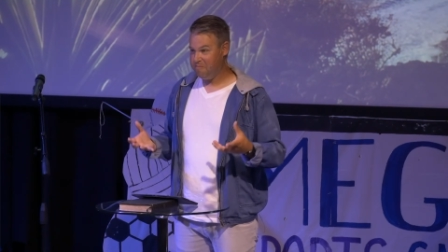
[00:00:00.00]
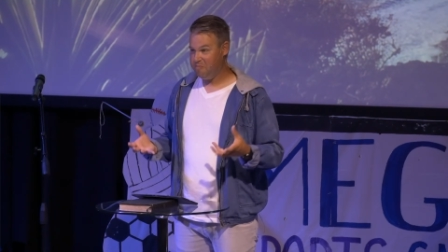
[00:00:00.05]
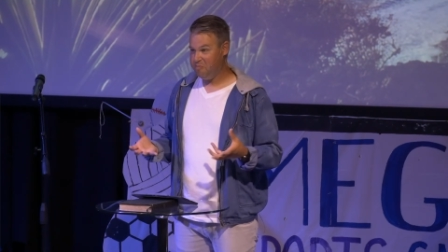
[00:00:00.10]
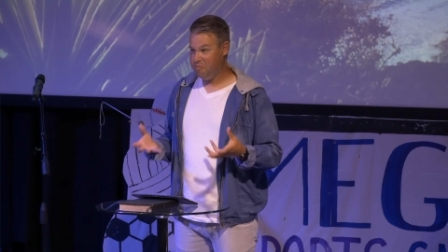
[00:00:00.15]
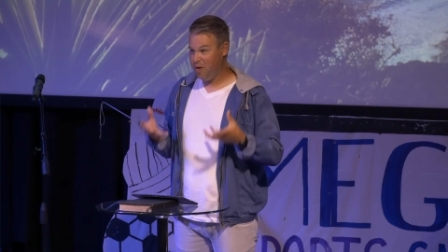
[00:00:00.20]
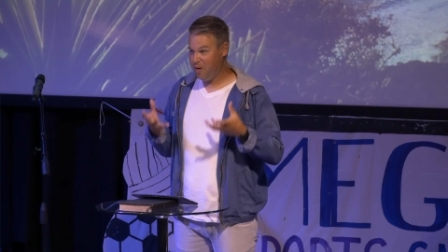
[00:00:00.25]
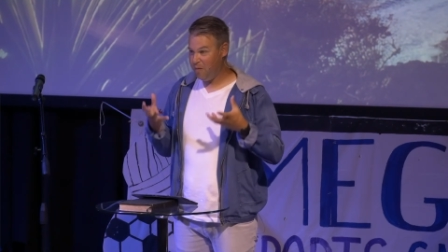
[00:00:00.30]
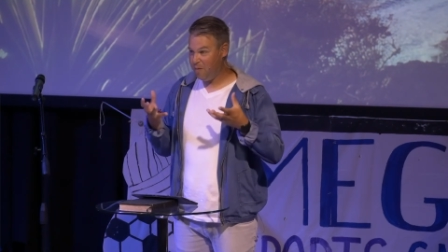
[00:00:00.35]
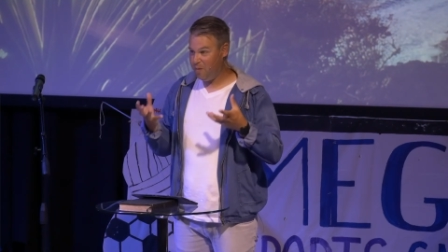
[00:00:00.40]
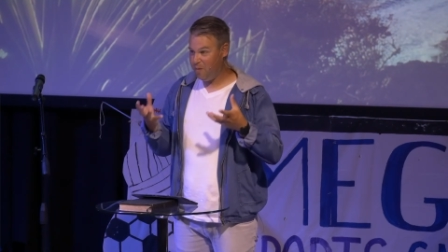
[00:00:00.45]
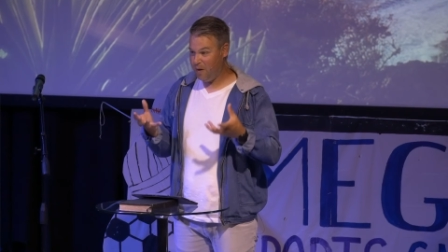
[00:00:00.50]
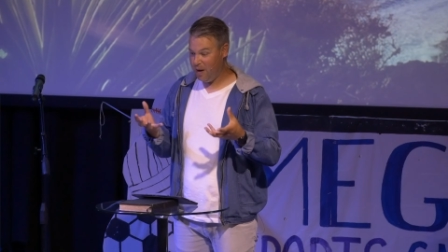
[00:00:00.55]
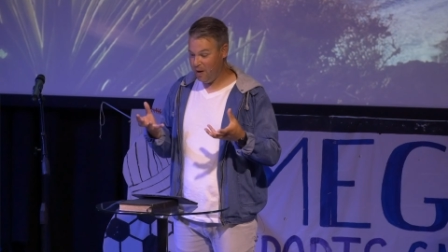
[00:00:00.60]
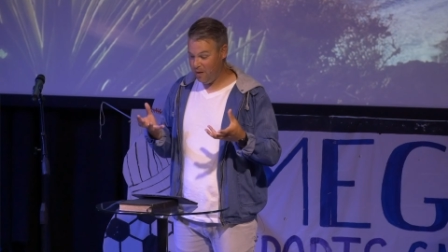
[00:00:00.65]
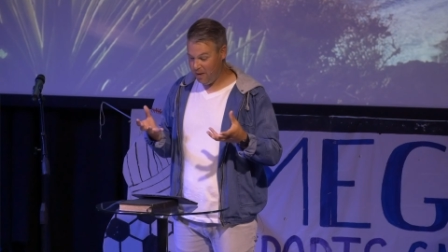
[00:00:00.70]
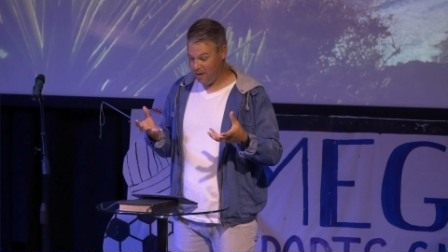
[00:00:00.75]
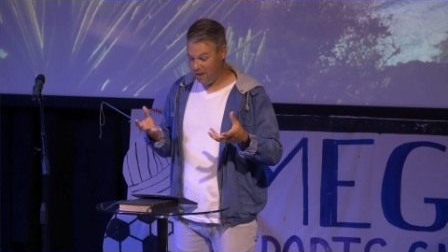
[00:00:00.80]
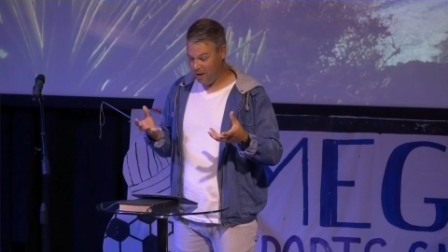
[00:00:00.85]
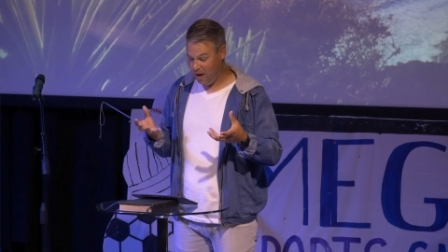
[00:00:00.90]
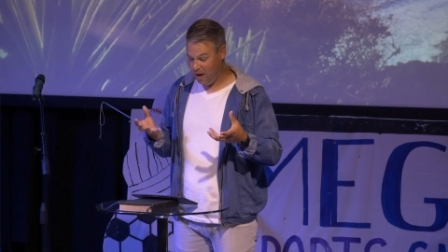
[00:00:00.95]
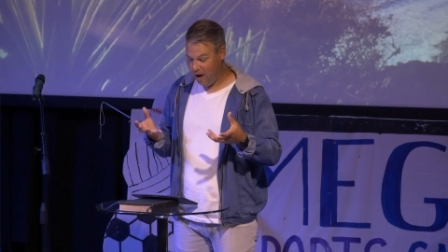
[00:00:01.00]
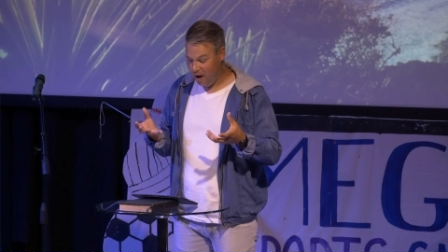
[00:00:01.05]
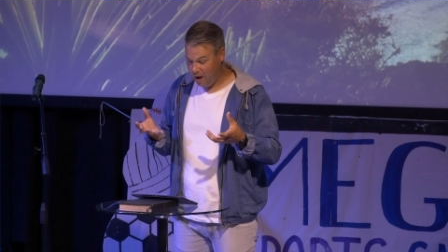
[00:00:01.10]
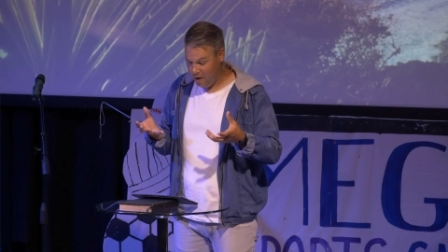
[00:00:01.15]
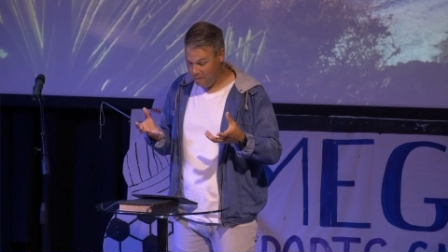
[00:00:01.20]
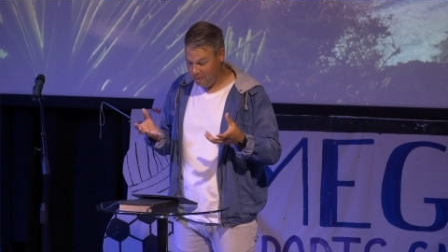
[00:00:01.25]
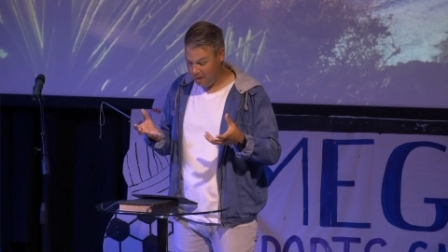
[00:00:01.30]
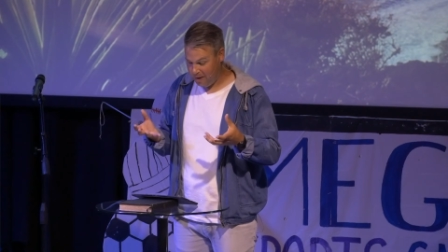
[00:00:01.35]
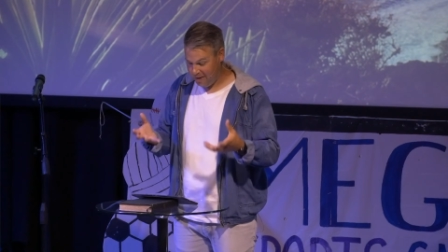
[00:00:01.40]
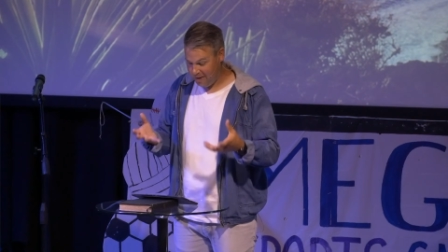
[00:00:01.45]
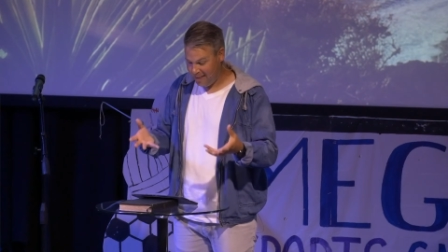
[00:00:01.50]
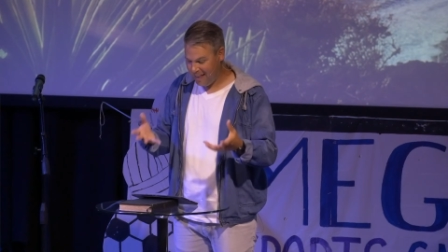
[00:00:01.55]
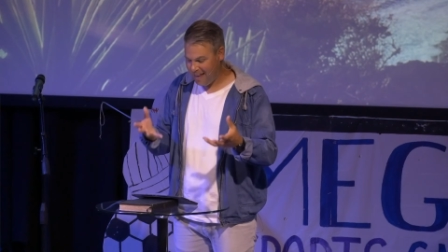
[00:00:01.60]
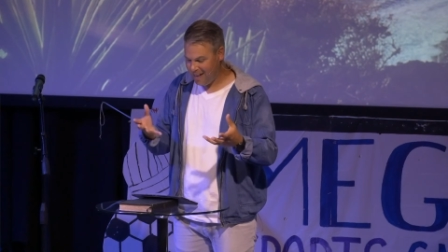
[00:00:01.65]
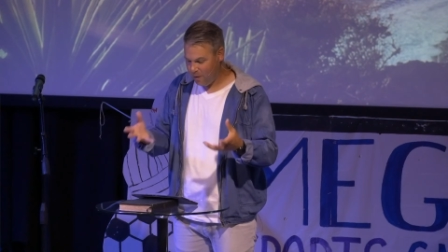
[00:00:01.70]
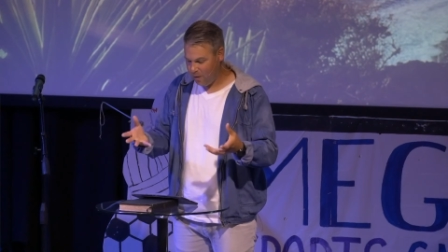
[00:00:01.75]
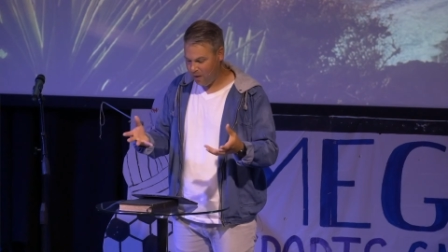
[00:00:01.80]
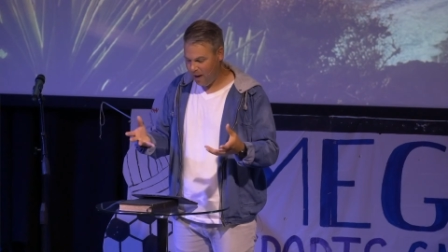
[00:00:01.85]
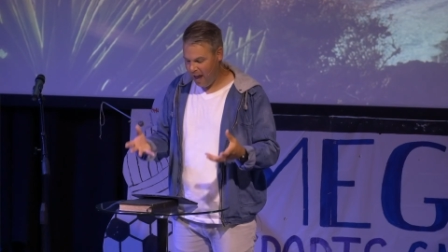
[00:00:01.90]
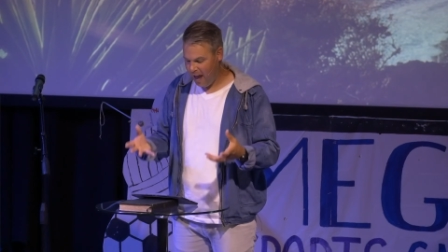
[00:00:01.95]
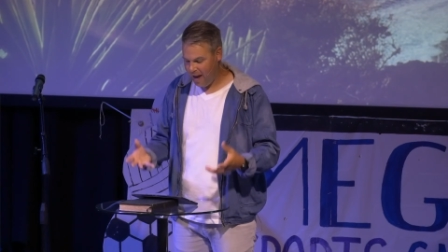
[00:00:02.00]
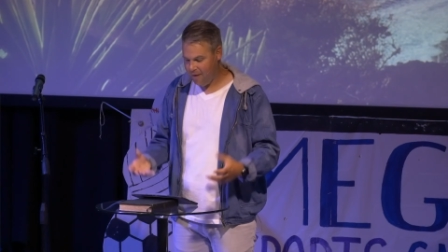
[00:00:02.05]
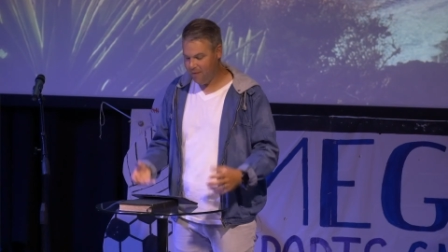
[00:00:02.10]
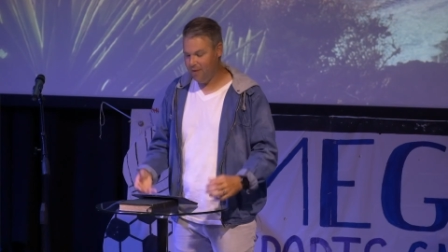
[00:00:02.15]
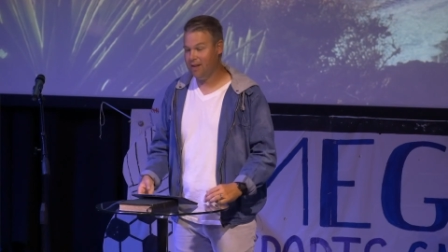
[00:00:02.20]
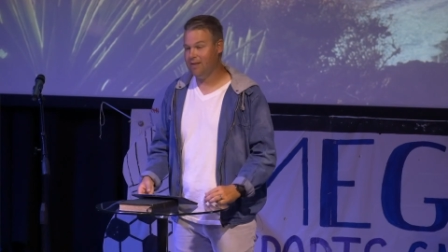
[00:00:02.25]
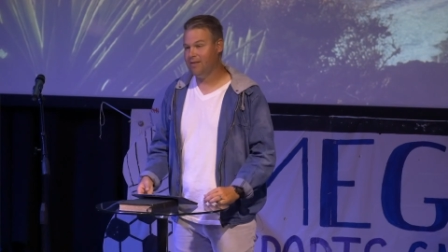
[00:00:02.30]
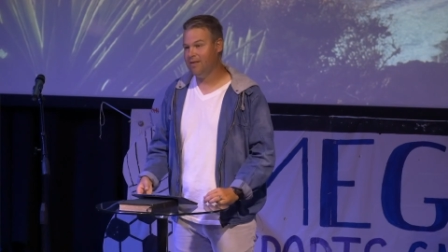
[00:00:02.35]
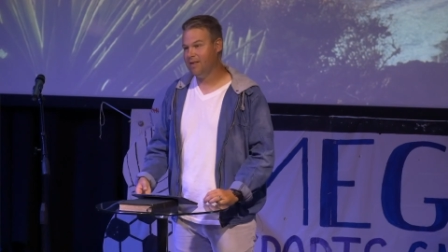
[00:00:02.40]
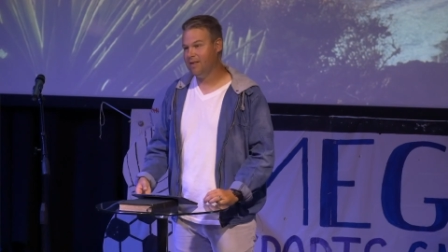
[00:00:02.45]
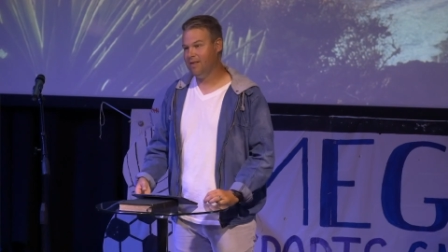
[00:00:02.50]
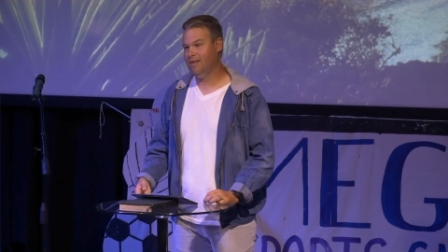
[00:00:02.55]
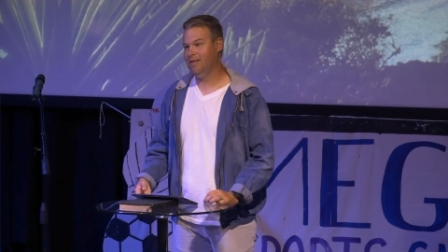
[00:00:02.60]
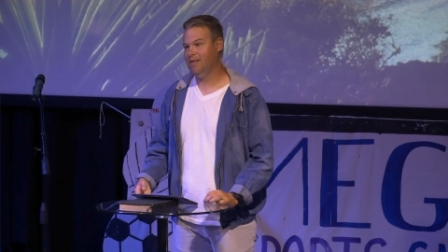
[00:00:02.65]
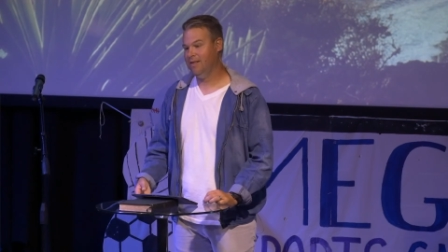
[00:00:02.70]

bring fear in their heart because they don't have it.